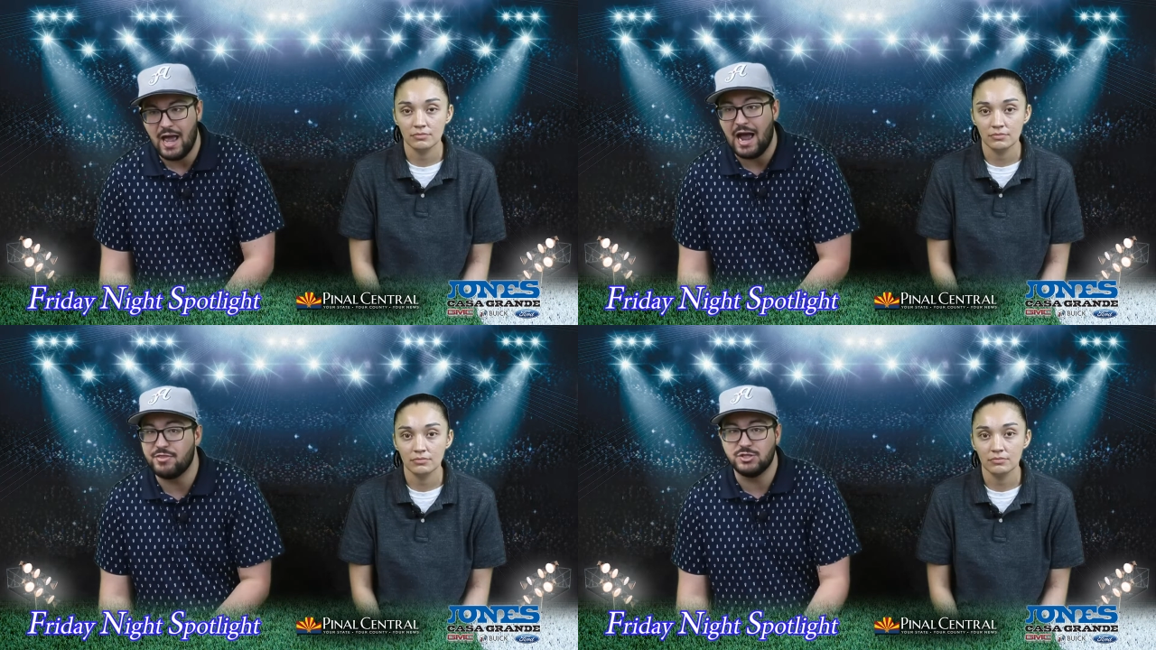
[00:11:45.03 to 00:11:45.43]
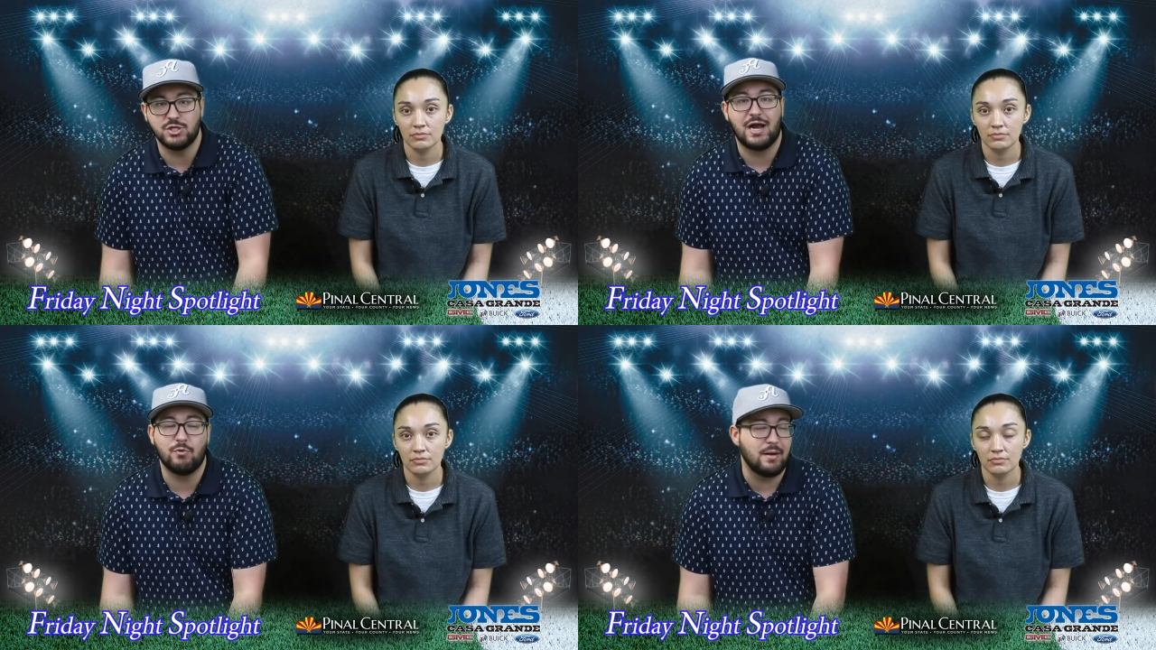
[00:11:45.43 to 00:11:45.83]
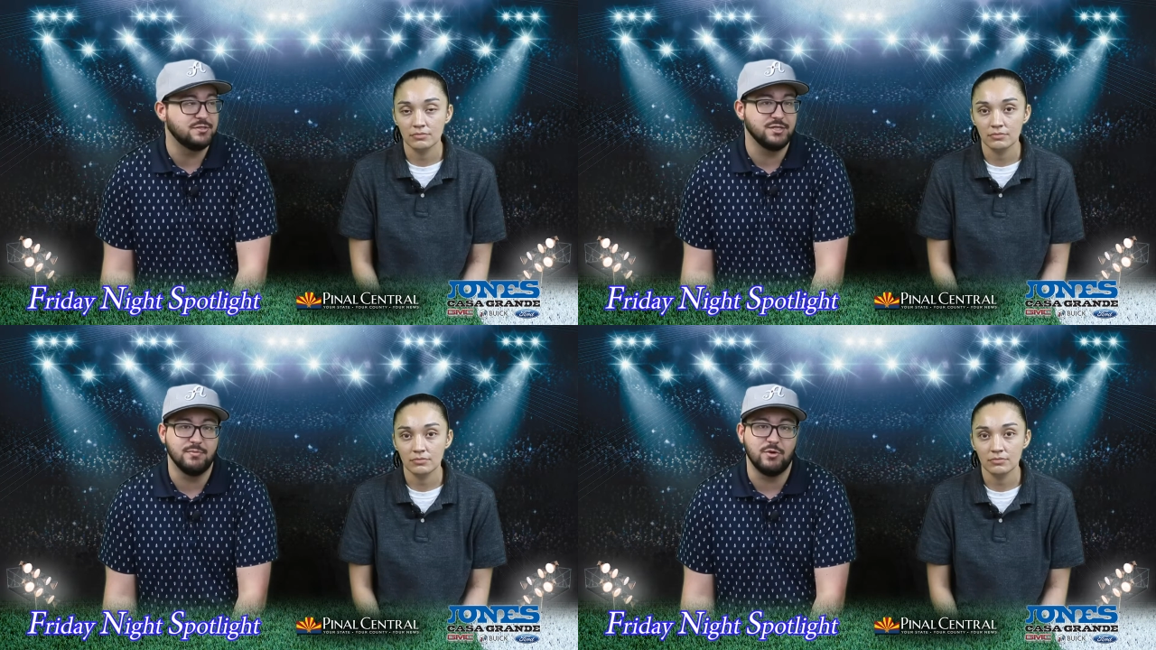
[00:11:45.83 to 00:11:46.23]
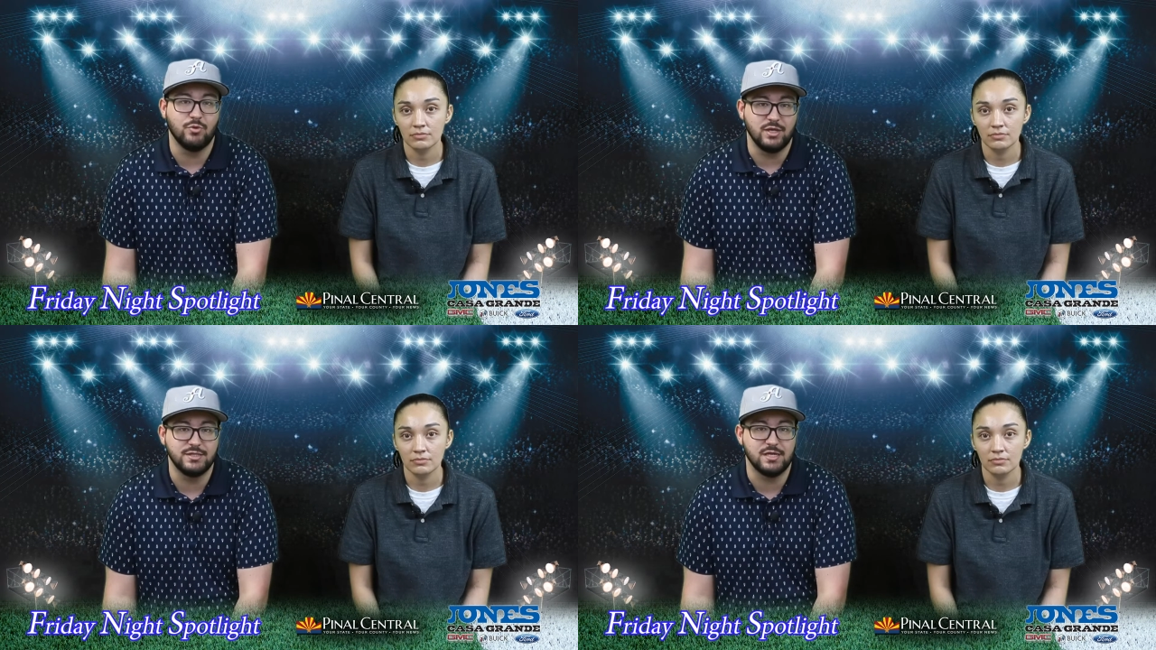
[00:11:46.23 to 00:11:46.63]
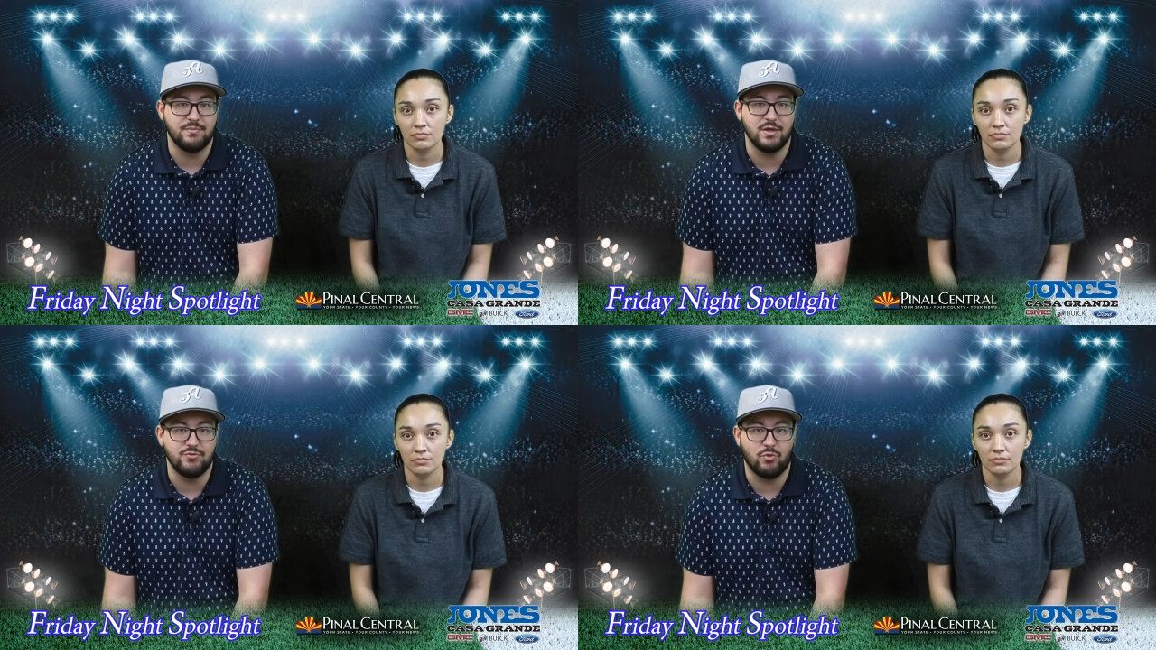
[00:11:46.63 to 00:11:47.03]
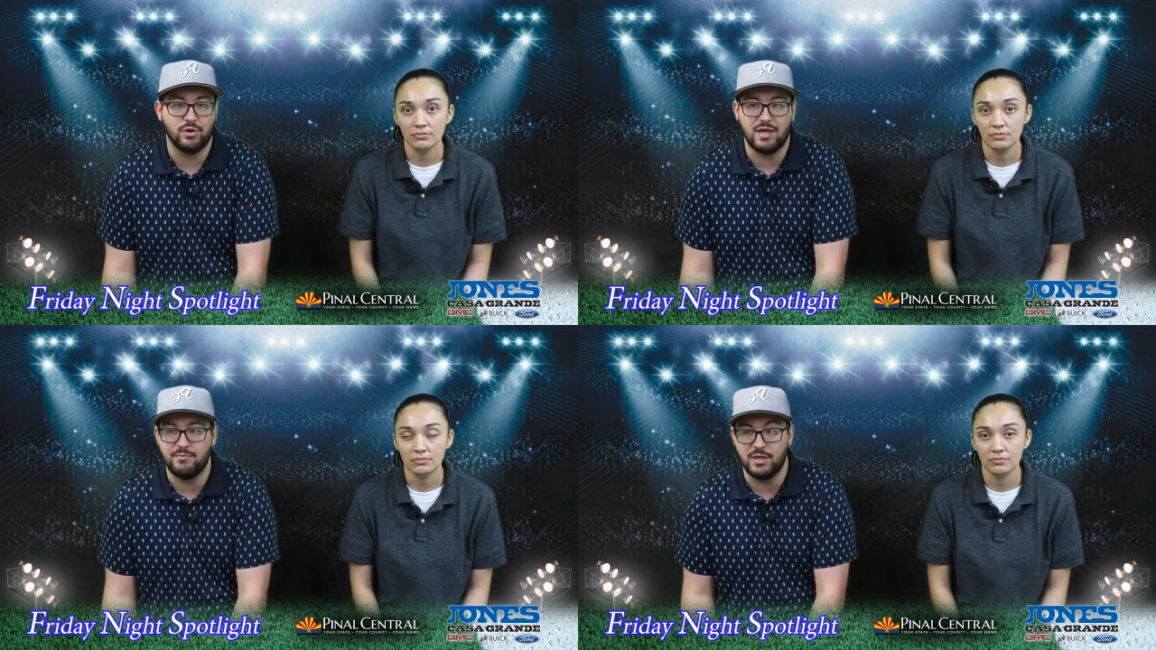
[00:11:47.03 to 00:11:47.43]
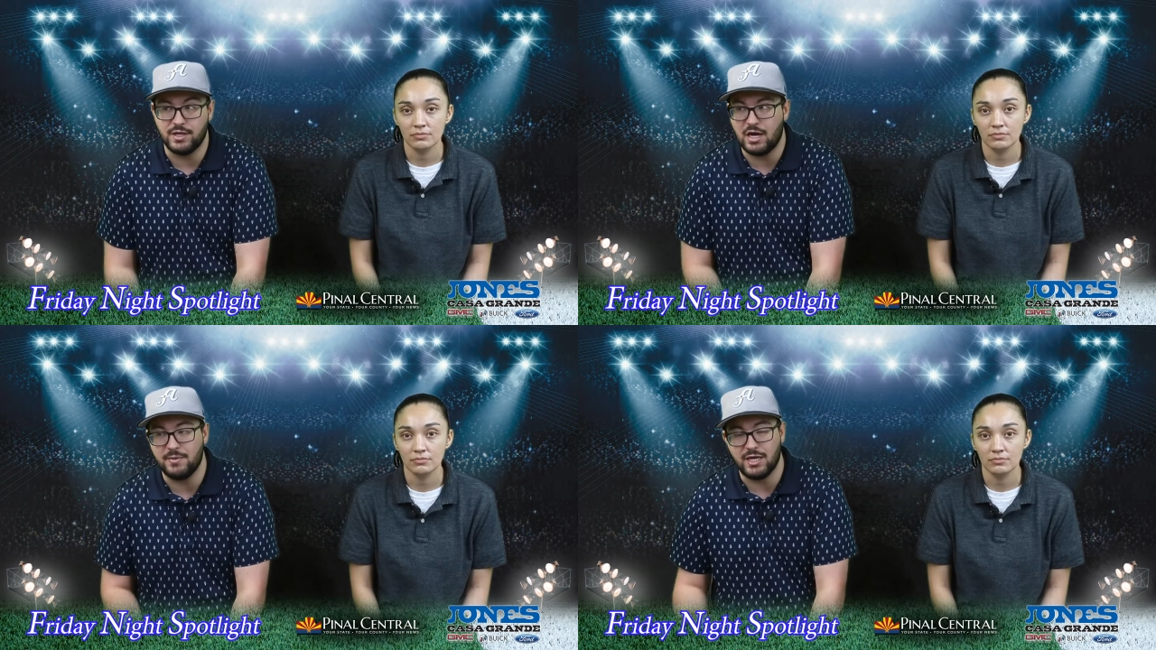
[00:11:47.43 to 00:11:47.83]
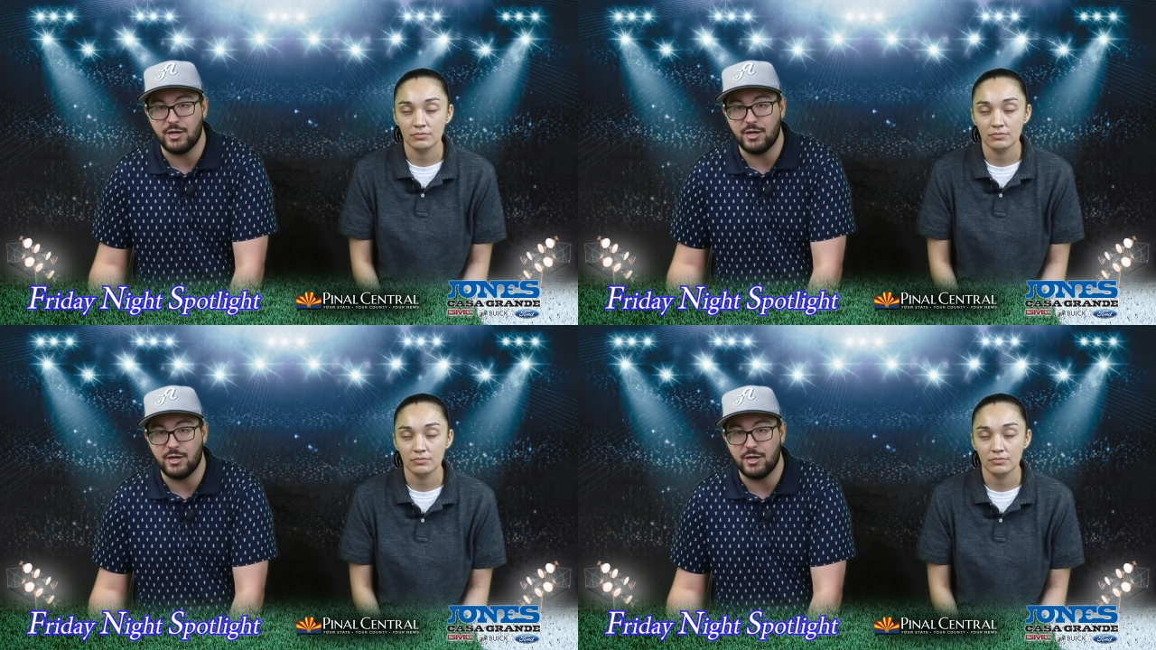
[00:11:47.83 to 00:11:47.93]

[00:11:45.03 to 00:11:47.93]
Speaker 1: I think Ja'Kai Robinson could be really something for them in the coming